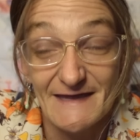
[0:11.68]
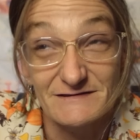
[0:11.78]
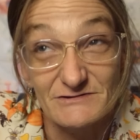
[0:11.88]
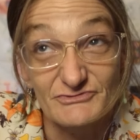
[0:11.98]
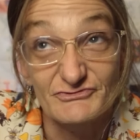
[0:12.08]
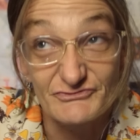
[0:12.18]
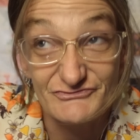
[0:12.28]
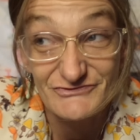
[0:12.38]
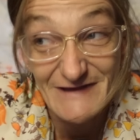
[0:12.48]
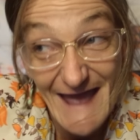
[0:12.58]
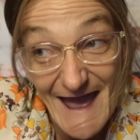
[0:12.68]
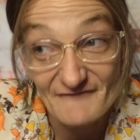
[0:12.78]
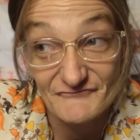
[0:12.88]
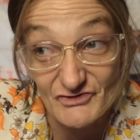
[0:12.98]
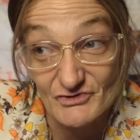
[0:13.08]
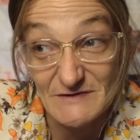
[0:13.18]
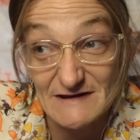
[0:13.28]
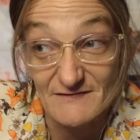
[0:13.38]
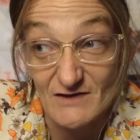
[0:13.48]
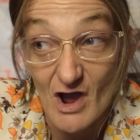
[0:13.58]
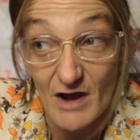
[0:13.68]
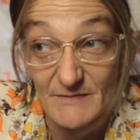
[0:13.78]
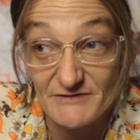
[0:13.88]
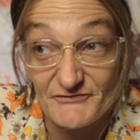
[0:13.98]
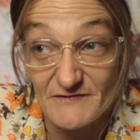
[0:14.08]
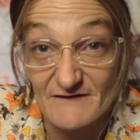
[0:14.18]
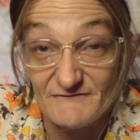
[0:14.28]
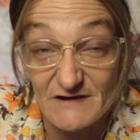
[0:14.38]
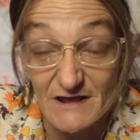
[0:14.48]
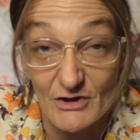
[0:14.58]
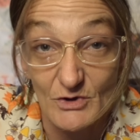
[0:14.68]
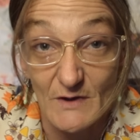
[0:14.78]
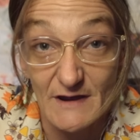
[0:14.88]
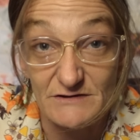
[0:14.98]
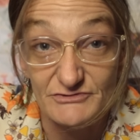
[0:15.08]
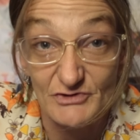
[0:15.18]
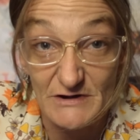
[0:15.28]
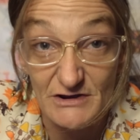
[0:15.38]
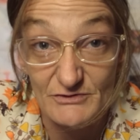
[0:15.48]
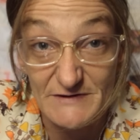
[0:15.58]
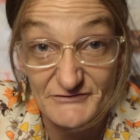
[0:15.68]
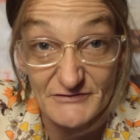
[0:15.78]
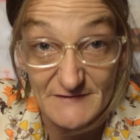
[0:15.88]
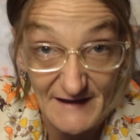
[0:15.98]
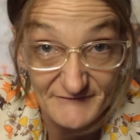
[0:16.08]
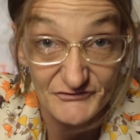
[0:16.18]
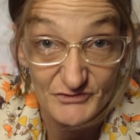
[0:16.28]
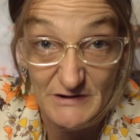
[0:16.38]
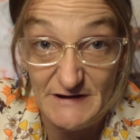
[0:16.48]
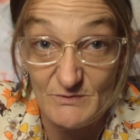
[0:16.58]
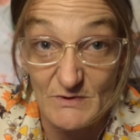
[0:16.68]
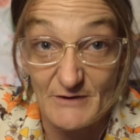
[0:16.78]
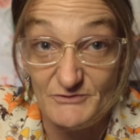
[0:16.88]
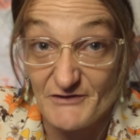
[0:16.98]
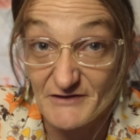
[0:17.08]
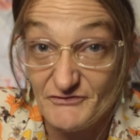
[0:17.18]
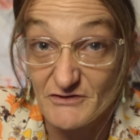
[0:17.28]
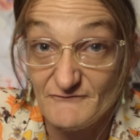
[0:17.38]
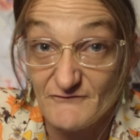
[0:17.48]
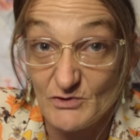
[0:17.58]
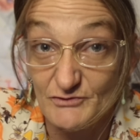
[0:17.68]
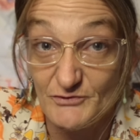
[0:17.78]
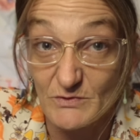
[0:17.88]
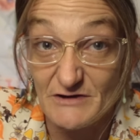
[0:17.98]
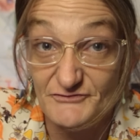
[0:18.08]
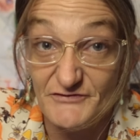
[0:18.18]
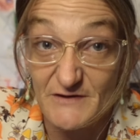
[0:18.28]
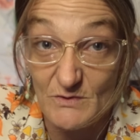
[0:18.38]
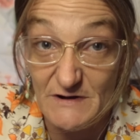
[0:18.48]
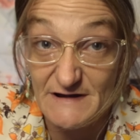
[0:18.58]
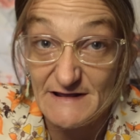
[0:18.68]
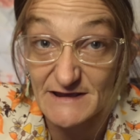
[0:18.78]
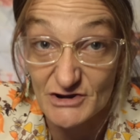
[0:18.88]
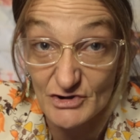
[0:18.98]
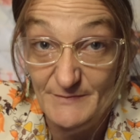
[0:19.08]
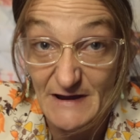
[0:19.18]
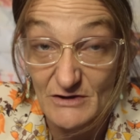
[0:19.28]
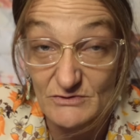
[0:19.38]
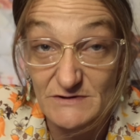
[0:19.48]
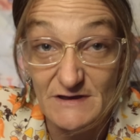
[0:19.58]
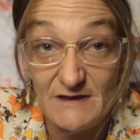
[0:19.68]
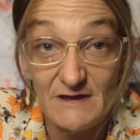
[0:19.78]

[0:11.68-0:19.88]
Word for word: And after reading the comments in that video and during a recent live stream when I was asking folks what else they wanted to hear about,